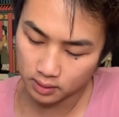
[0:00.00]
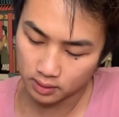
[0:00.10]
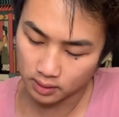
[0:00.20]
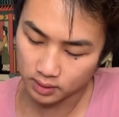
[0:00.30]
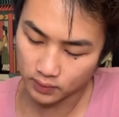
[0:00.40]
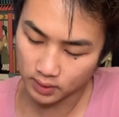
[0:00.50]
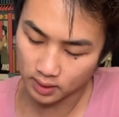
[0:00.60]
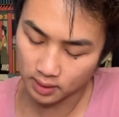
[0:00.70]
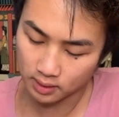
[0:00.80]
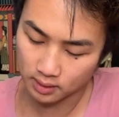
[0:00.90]
This one
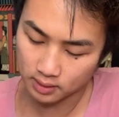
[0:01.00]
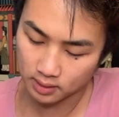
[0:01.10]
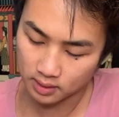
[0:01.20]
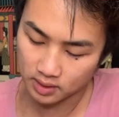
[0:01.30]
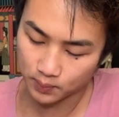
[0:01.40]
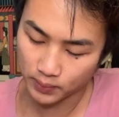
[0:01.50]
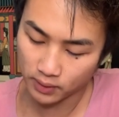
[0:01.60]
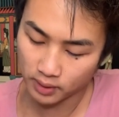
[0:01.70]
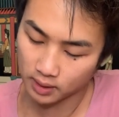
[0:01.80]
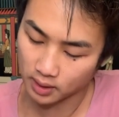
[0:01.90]
is
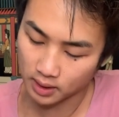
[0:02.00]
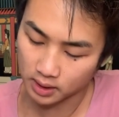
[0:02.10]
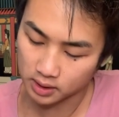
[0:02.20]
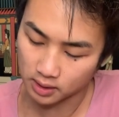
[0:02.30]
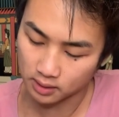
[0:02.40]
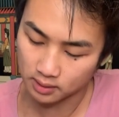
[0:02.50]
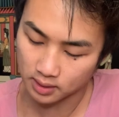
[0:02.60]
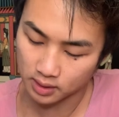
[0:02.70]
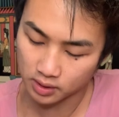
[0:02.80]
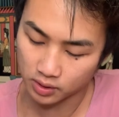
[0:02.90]
spirit connections,
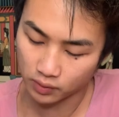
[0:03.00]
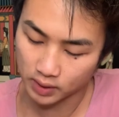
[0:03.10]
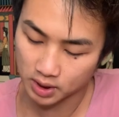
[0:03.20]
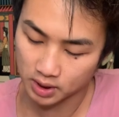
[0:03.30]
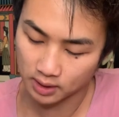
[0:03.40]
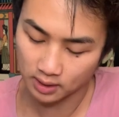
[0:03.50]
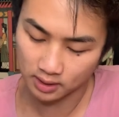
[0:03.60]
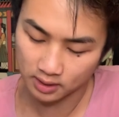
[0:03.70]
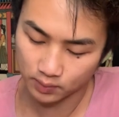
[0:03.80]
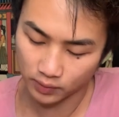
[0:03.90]
intuition, and
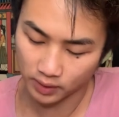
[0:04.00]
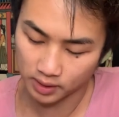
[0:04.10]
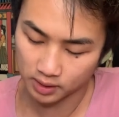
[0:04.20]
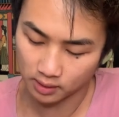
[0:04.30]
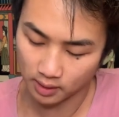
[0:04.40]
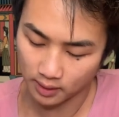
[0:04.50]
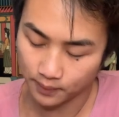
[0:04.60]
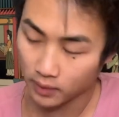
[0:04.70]
inspiration. Yeah.